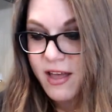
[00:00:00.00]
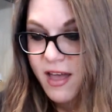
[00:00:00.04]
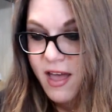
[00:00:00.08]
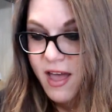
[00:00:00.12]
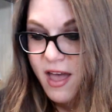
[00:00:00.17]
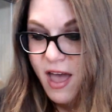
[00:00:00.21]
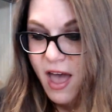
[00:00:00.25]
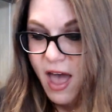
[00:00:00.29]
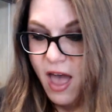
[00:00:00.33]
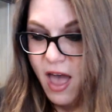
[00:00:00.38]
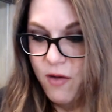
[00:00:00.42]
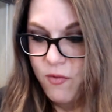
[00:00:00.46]

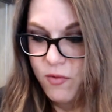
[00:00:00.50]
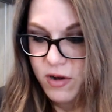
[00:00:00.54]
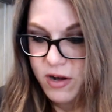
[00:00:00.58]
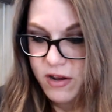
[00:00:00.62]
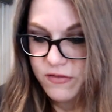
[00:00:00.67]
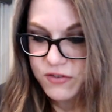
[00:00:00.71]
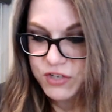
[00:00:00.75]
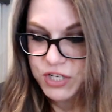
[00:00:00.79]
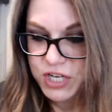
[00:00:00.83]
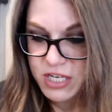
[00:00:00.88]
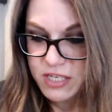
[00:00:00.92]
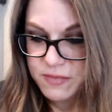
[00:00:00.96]
I would have
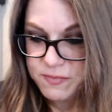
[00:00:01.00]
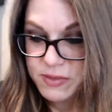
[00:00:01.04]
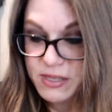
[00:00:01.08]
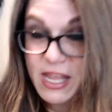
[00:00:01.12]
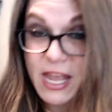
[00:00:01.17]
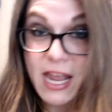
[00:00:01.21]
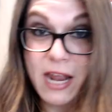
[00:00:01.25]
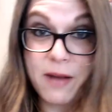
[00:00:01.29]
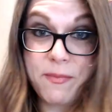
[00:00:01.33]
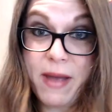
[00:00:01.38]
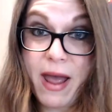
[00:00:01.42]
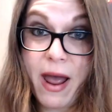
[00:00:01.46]
just
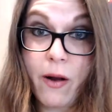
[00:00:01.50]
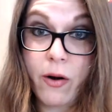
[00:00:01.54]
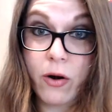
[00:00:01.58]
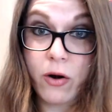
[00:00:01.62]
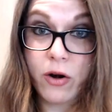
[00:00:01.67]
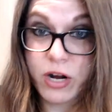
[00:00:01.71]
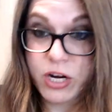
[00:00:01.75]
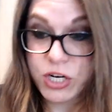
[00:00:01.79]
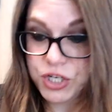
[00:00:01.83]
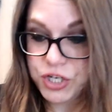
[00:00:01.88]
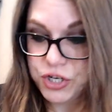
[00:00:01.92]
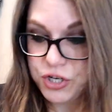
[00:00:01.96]
played Power
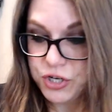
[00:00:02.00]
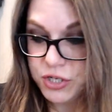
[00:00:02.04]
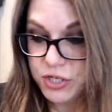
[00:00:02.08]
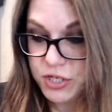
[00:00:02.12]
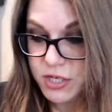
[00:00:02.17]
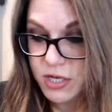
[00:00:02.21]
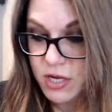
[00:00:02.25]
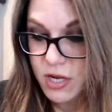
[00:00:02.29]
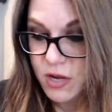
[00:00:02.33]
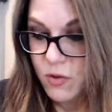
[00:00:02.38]
Rangers